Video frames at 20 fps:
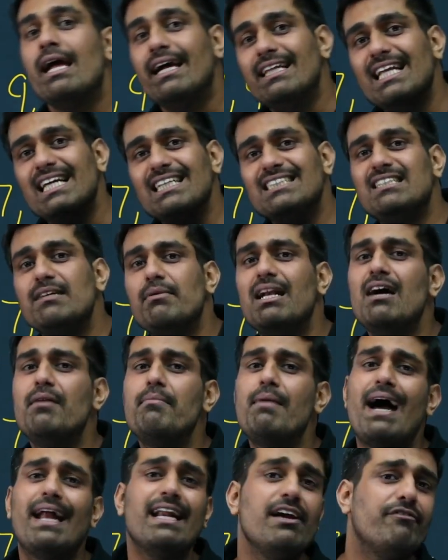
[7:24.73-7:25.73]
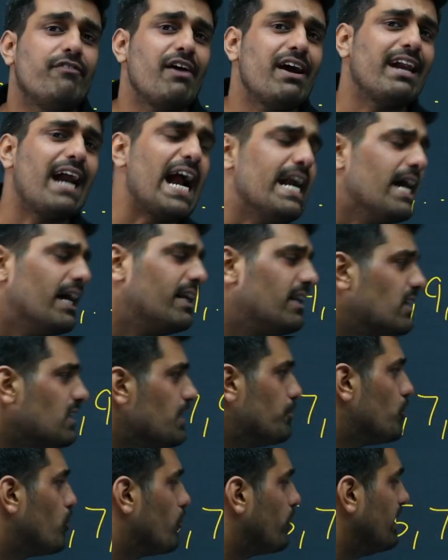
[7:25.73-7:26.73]
the similar manner, if I write another
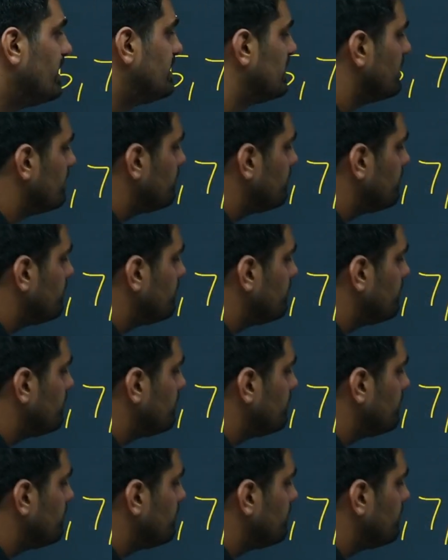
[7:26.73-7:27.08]
progression,